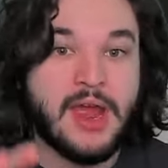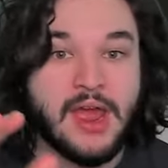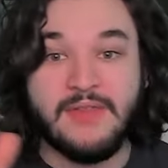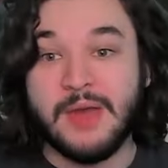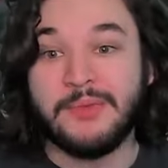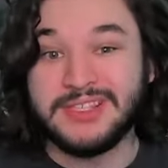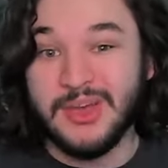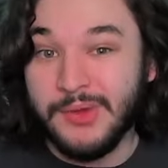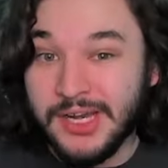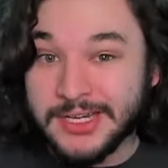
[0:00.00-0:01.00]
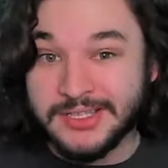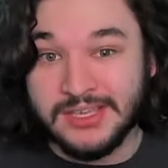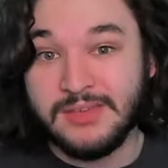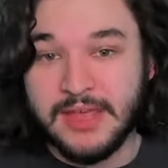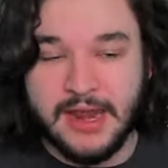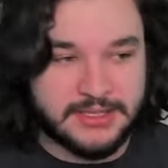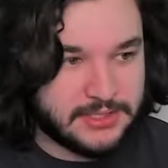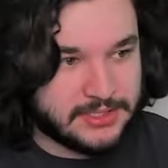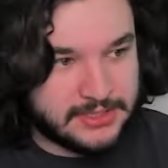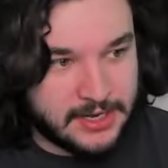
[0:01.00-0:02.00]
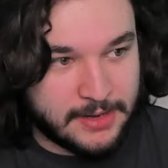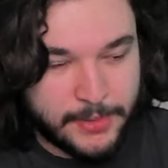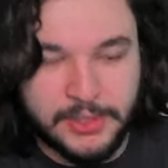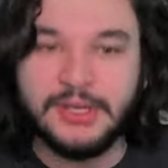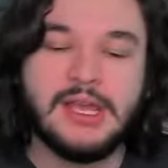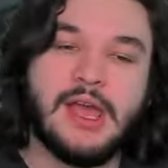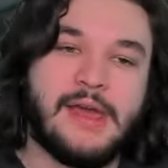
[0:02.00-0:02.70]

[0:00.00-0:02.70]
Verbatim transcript: And that means that we need a team that has sustainability,